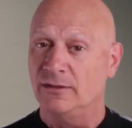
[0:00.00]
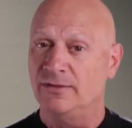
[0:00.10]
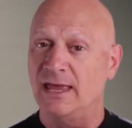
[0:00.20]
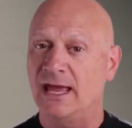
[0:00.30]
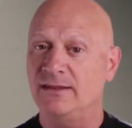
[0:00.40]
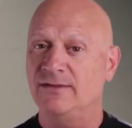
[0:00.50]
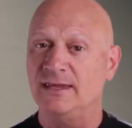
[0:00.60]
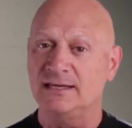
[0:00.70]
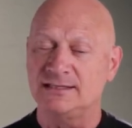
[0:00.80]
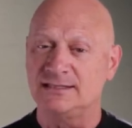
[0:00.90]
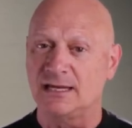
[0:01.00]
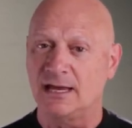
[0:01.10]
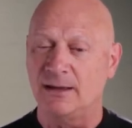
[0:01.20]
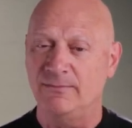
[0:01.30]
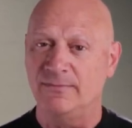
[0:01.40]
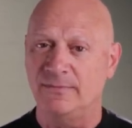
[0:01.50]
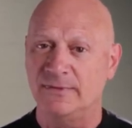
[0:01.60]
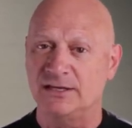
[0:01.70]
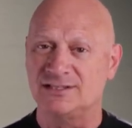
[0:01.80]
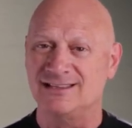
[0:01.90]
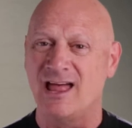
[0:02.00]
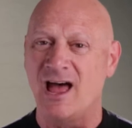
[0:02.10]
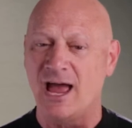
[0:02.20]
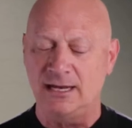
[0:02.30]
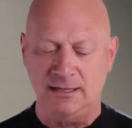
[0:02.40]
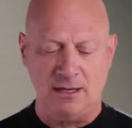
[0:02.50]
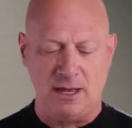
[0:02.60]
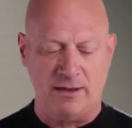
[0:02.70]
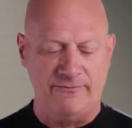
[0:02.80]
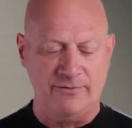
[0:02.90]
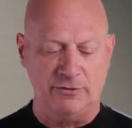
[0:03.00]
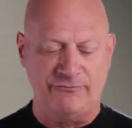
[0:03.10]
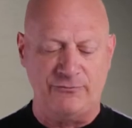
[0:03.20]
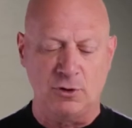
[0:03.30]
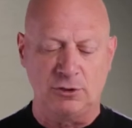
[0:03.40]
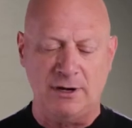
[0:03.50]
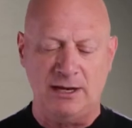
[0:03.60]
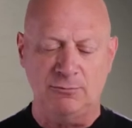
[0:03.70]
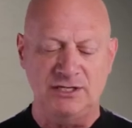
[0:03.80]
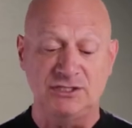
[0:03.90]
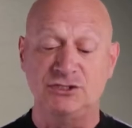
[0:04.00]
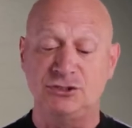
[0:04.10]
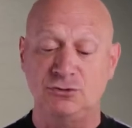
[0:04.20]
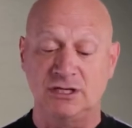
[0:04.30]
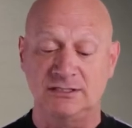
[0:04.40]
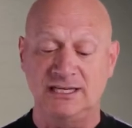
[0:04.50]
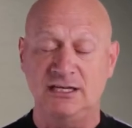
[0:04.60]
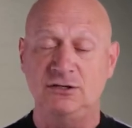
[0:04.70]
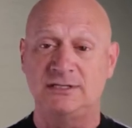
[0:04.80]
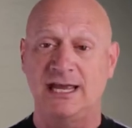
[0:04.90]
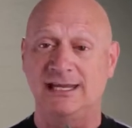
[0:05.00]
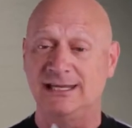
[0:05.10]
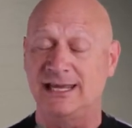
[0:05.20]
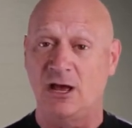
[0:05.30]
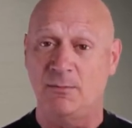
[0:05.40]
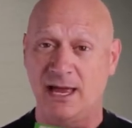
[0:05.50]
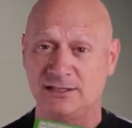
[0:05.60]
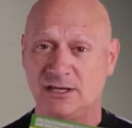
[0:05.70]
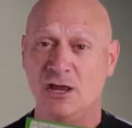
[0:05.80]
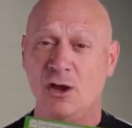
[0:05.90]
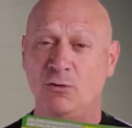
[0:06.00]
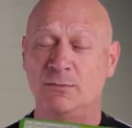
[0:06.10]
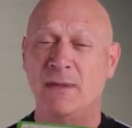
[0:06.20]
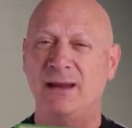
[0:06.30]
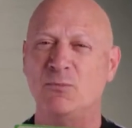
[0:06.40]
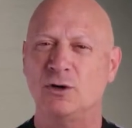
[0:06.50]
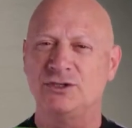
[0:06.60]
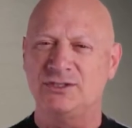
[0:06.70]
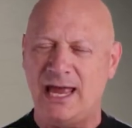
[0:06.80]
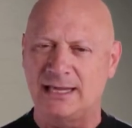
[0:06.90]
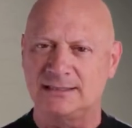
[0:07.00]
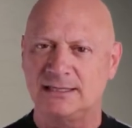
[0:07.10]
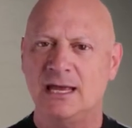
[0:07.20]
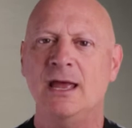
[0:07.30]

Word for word: then this, uh, this line of, of, uh, four great reasons to continue taking CalMax would make more sense.